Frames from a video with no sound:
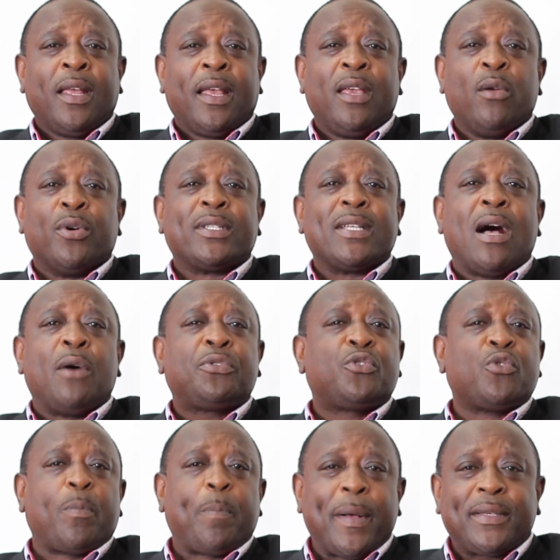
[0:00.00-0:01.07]
He was out
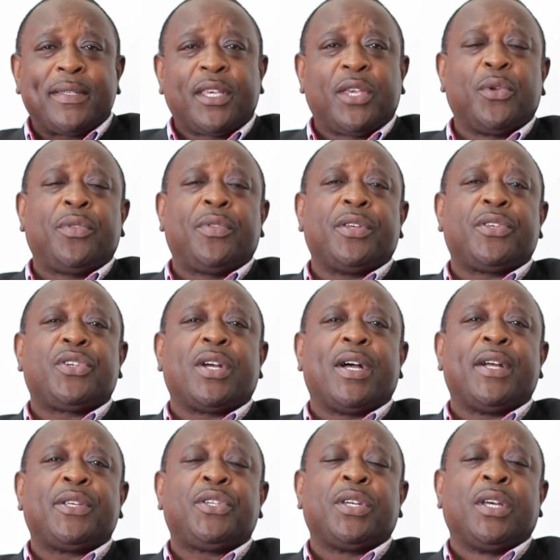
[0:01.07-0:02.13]
to persecute the
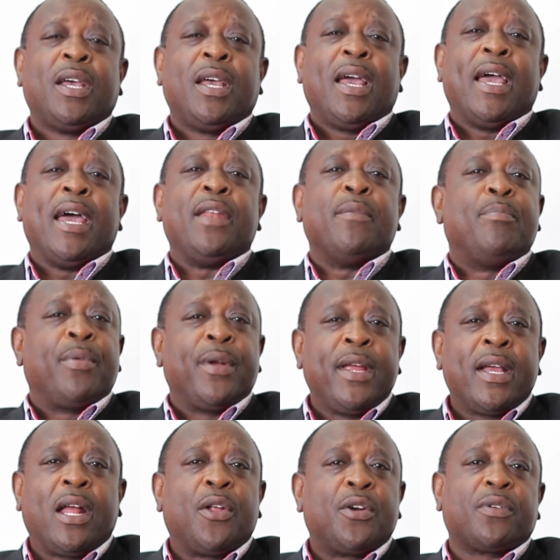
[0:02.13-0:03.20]
church and
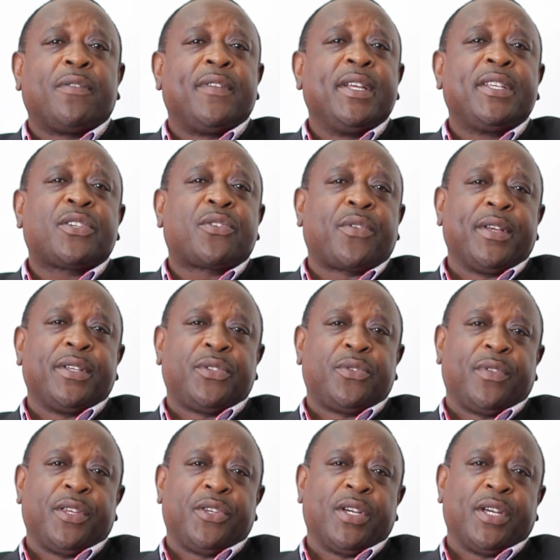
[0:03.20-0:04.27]
bring a lot of disgrace
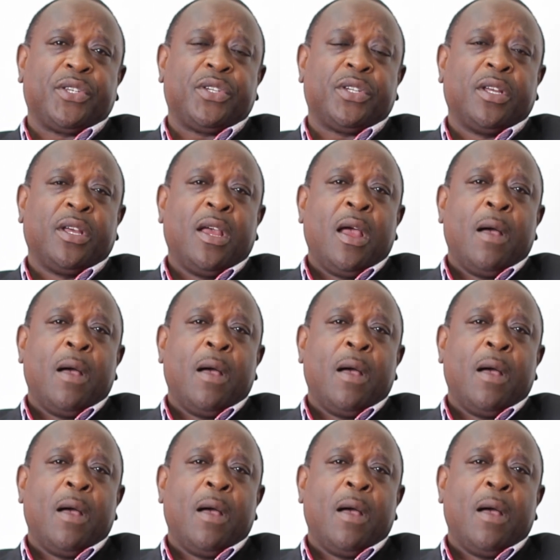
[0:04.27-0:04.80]
to the church.